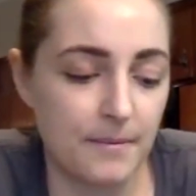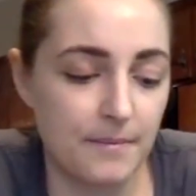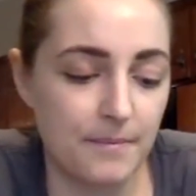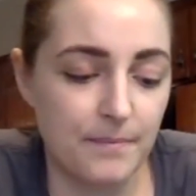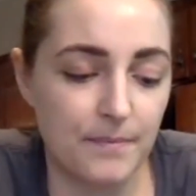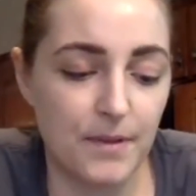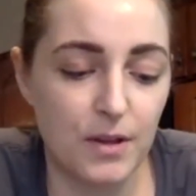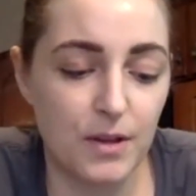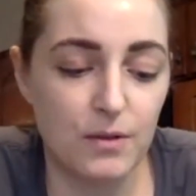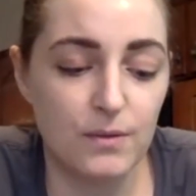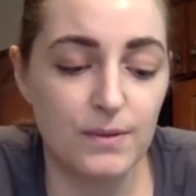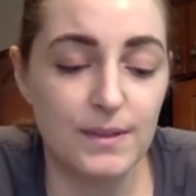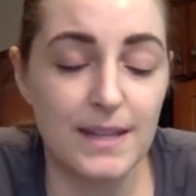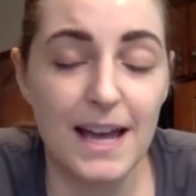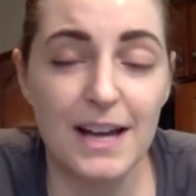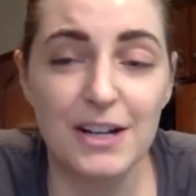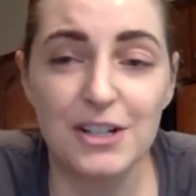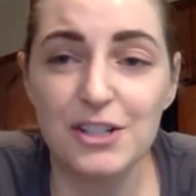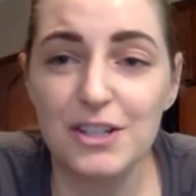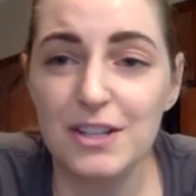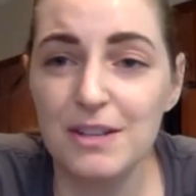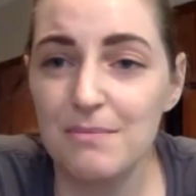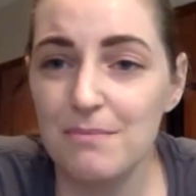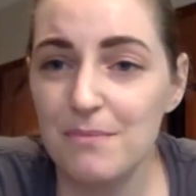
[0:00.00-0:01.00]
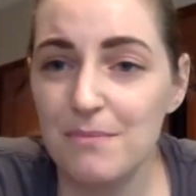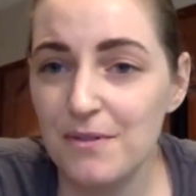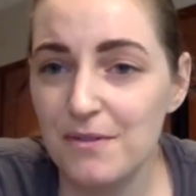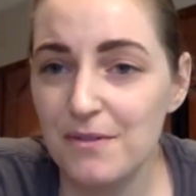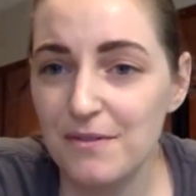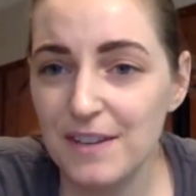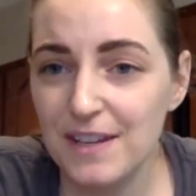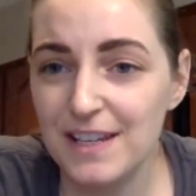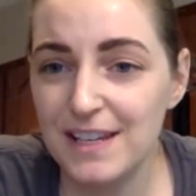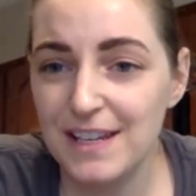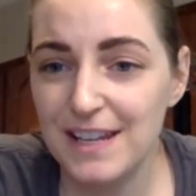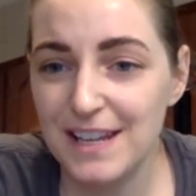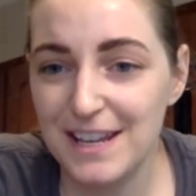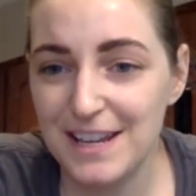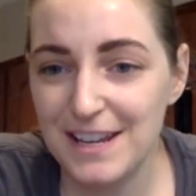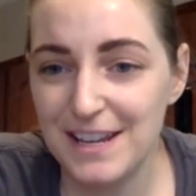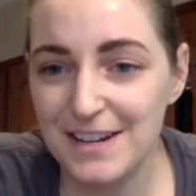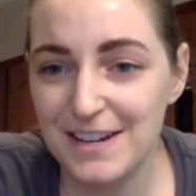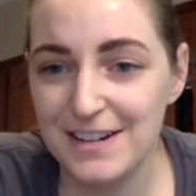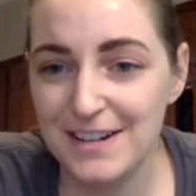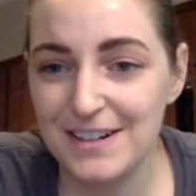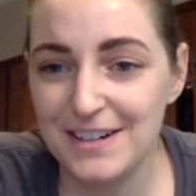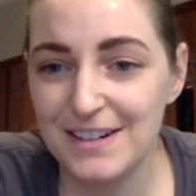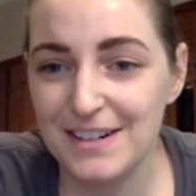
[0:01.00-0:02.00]
who's actually moving
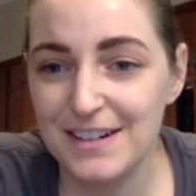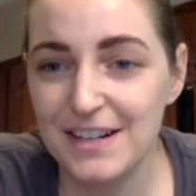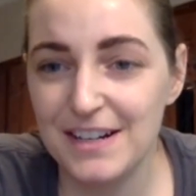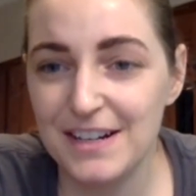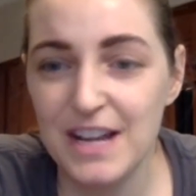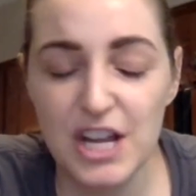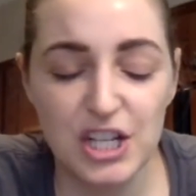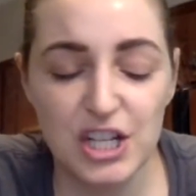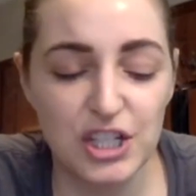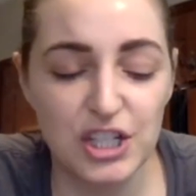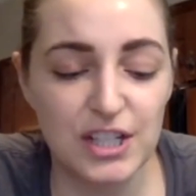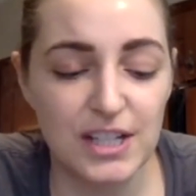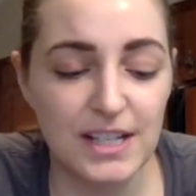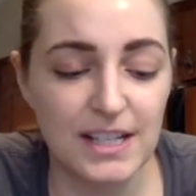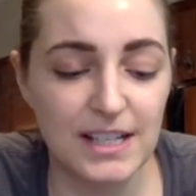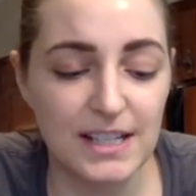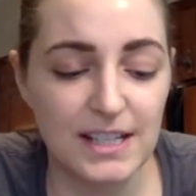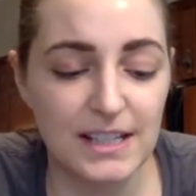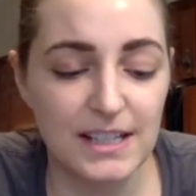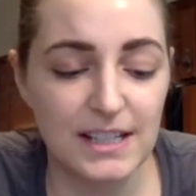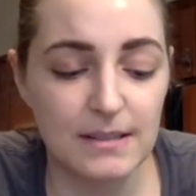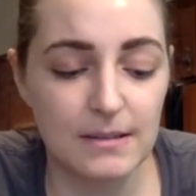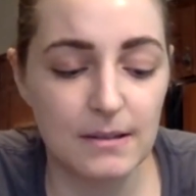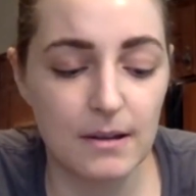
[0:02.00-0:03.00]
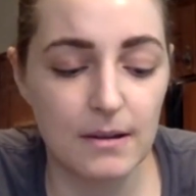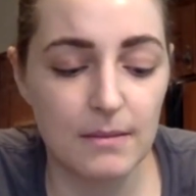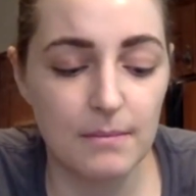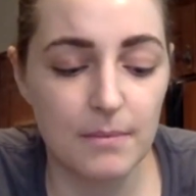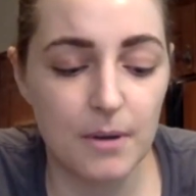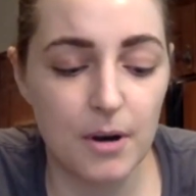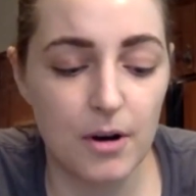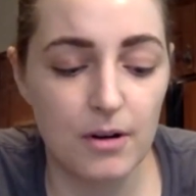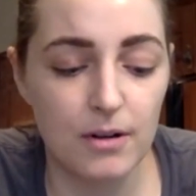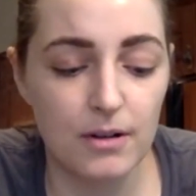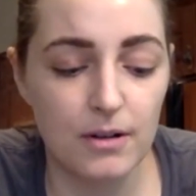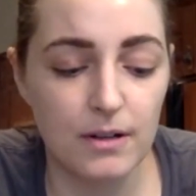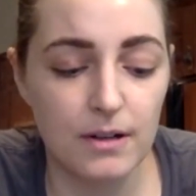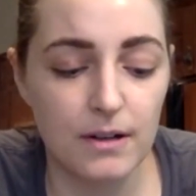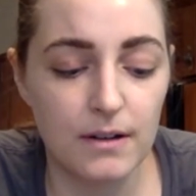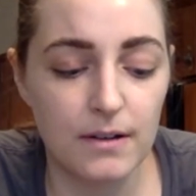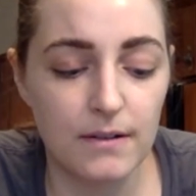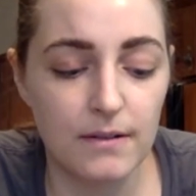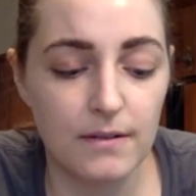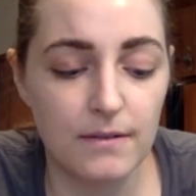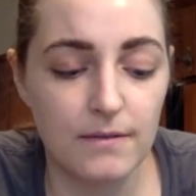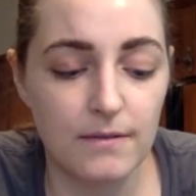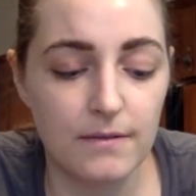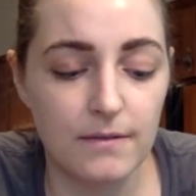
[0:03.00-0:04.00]
here, she's part
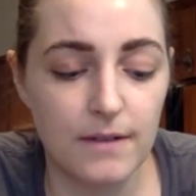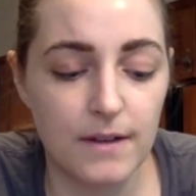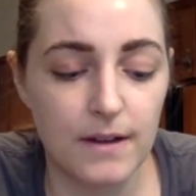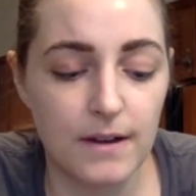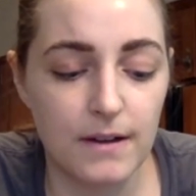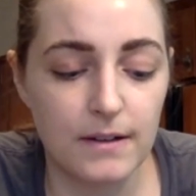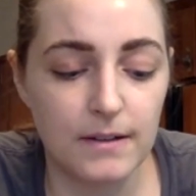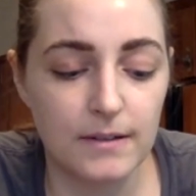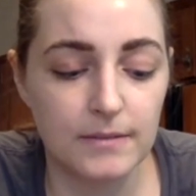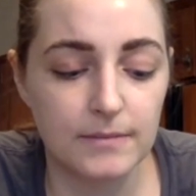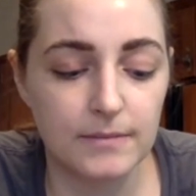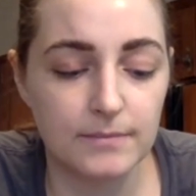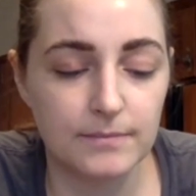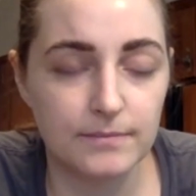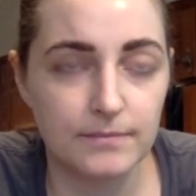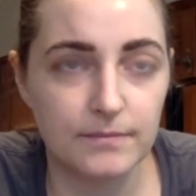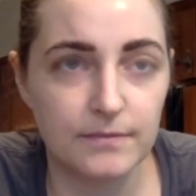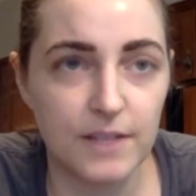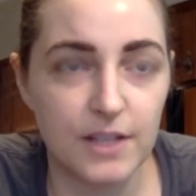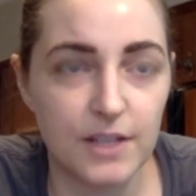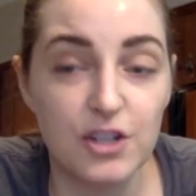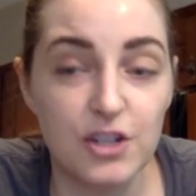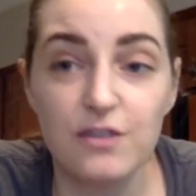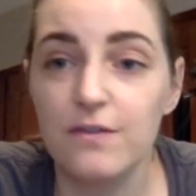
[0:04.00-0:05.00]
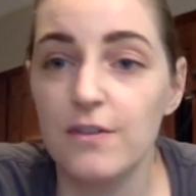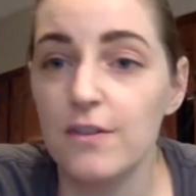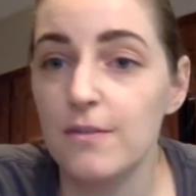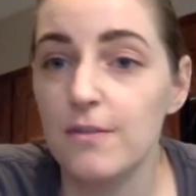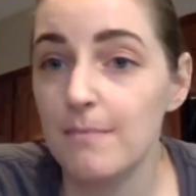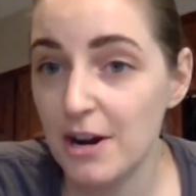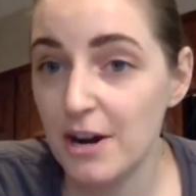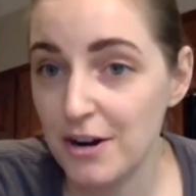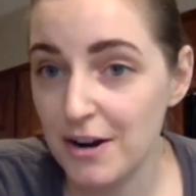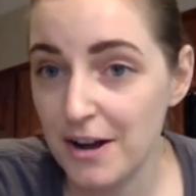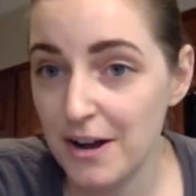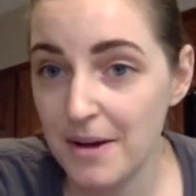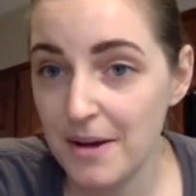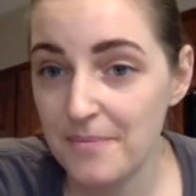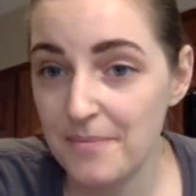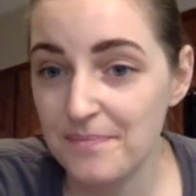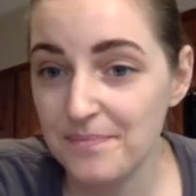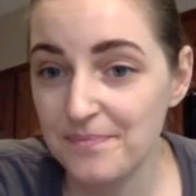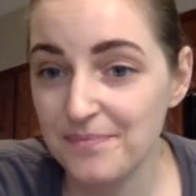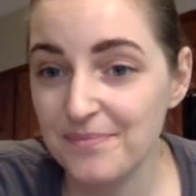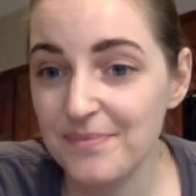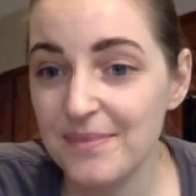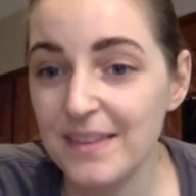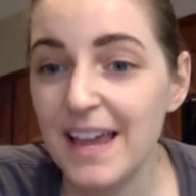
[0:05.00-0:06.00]
of Venture for America.
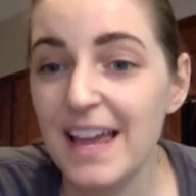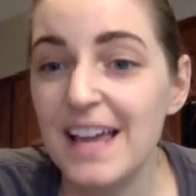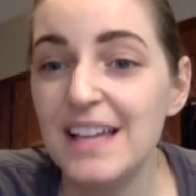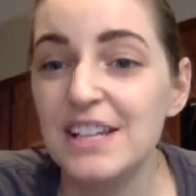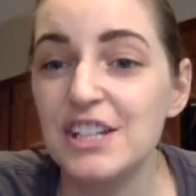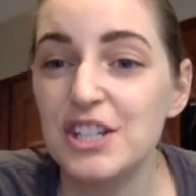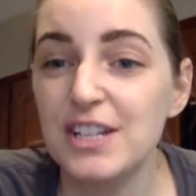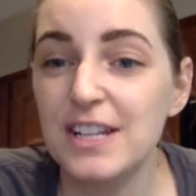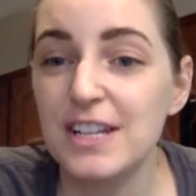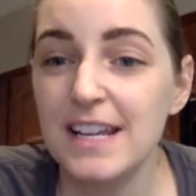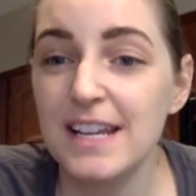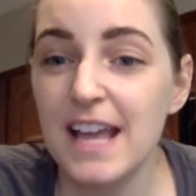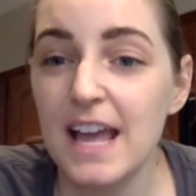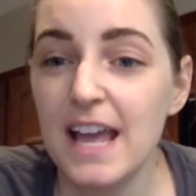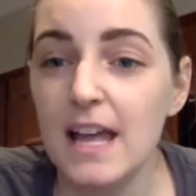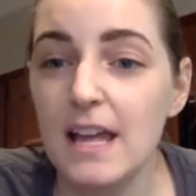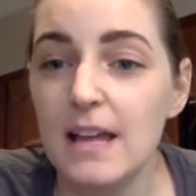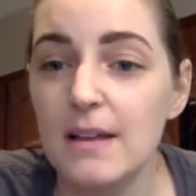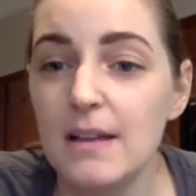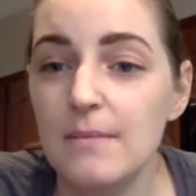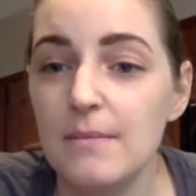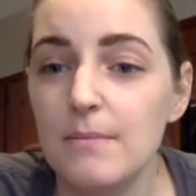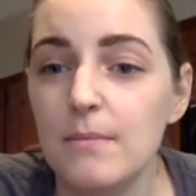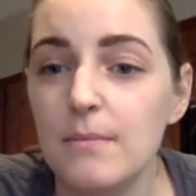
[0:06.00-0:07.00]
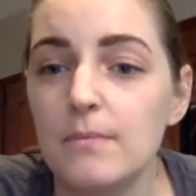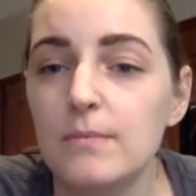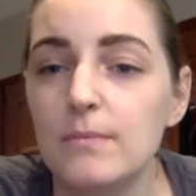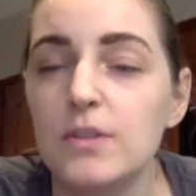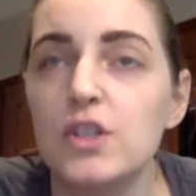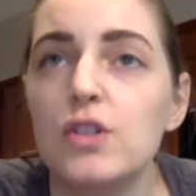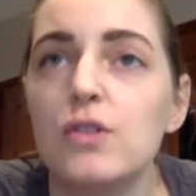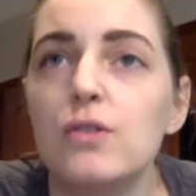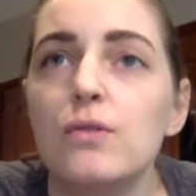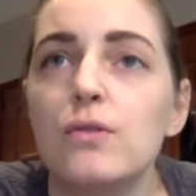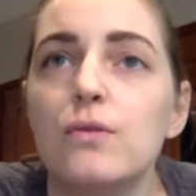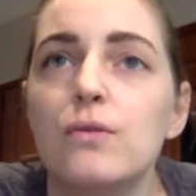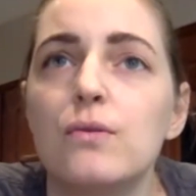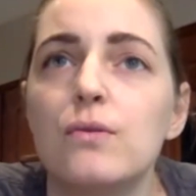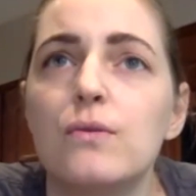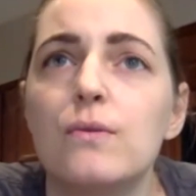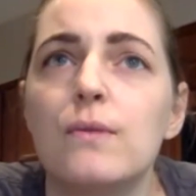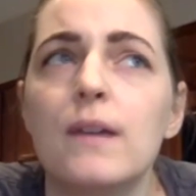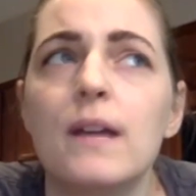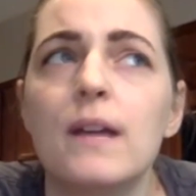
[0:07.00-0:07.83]
And she came to